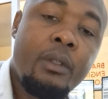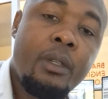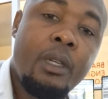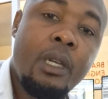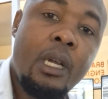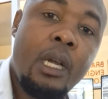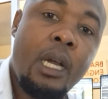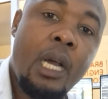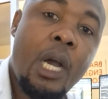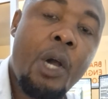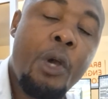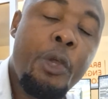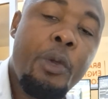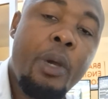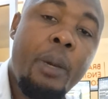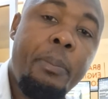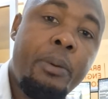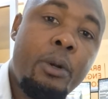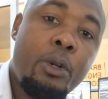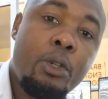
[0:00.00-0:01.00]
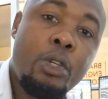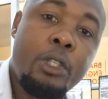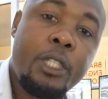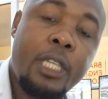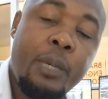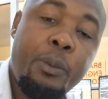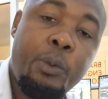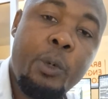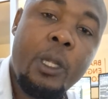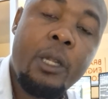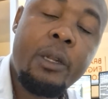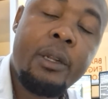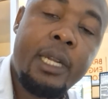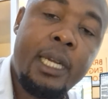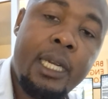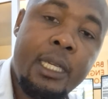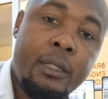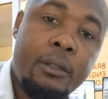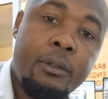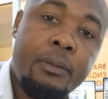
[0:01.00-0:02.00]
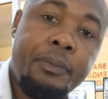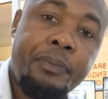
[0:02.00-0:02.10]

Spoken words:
how your prototype will run.